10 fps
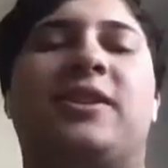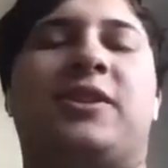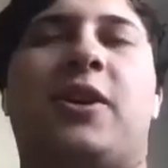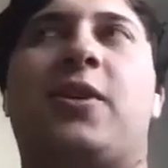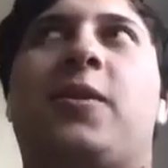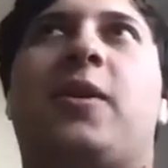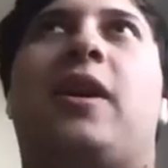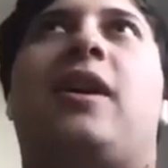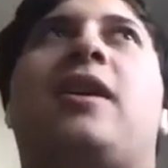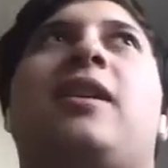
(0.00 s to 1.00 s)

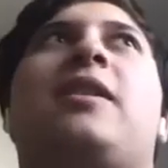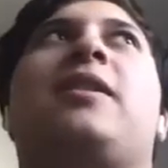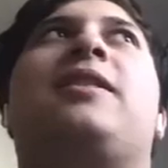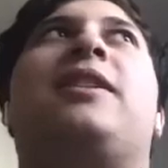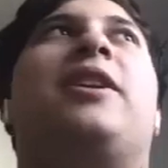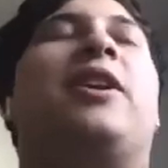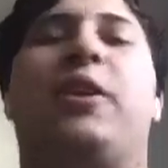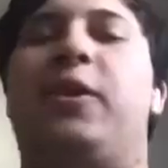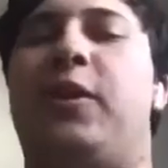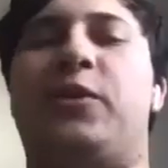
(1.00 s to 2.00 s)
So,
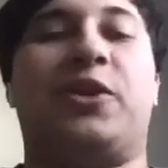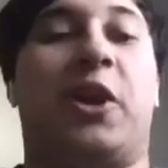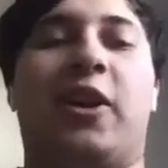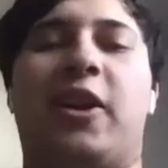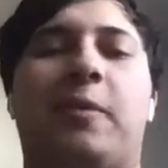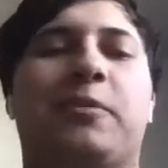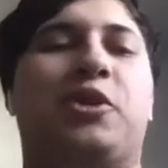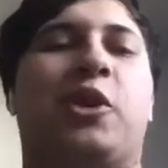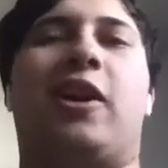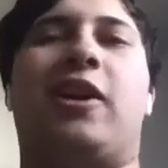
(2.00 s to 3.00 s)
you started up
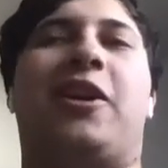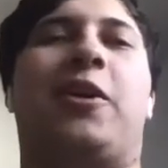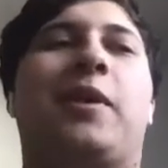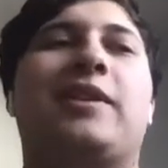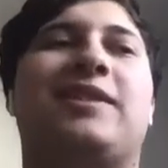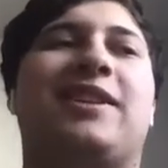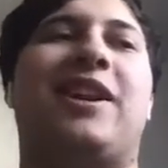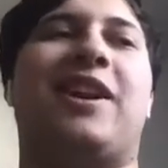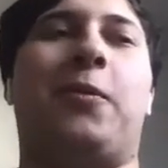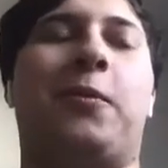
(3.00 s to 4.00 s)
John Caroll Wrestling
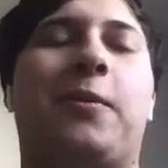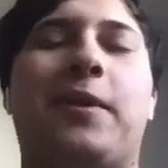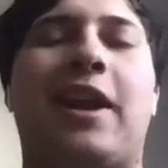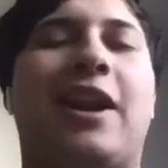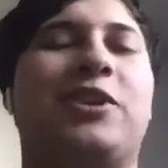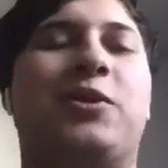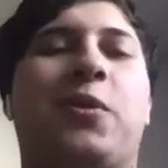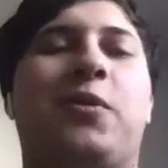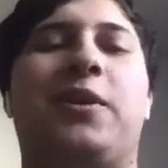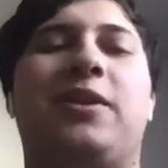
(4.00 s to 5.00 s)
again. What kind of
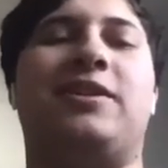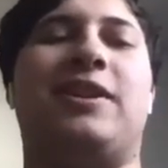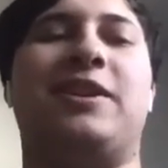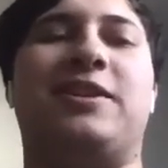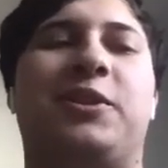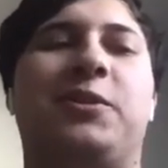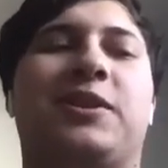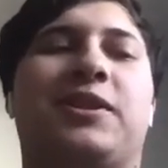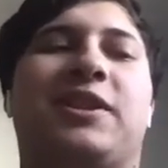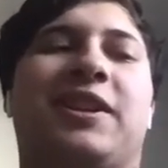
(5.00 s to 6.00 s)
drove you to do
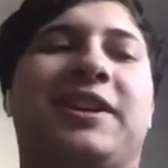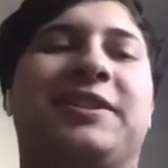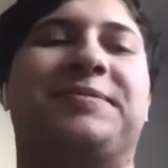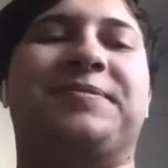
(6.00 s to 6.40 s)
such a thing?